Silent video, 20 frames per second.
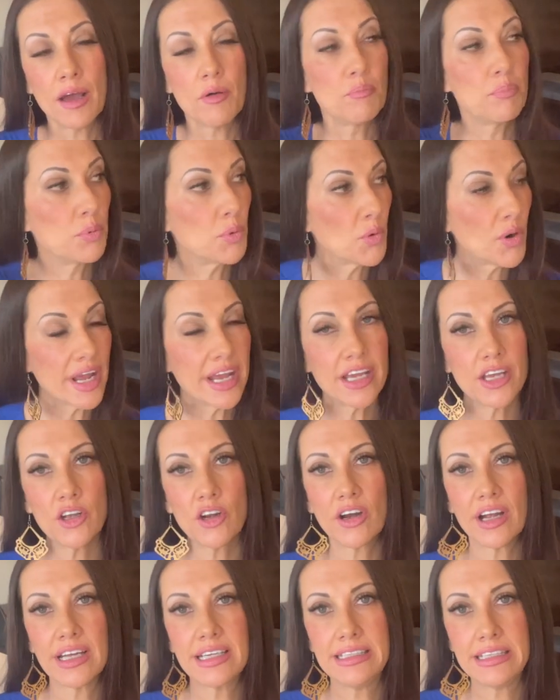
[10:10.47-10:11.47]
break your
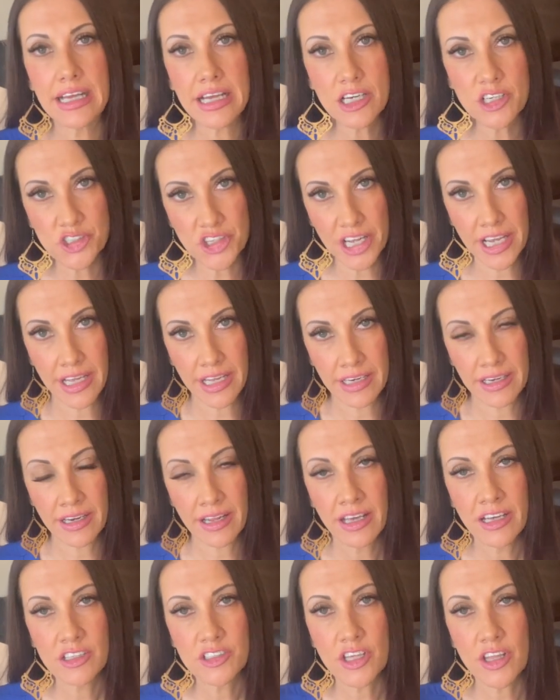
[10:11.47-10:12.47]
addiction
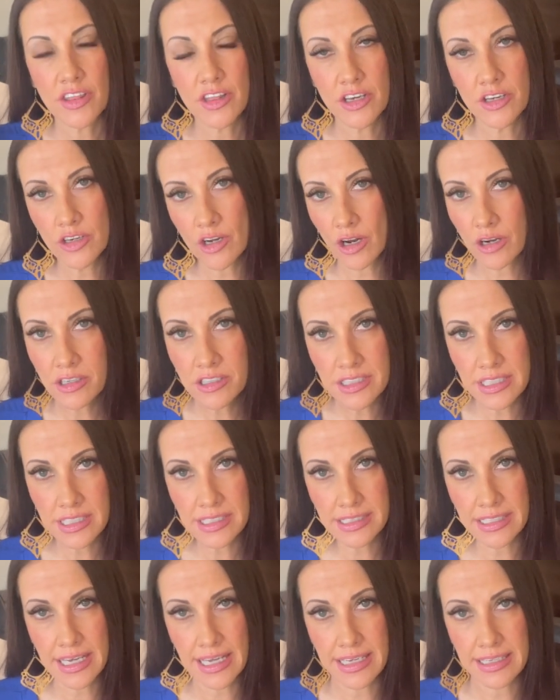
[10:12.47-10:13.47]
to the
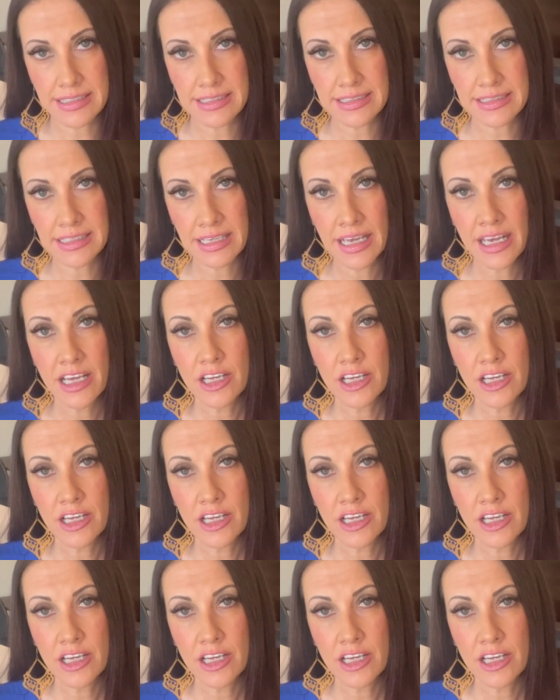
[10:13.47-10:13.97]
narcissist,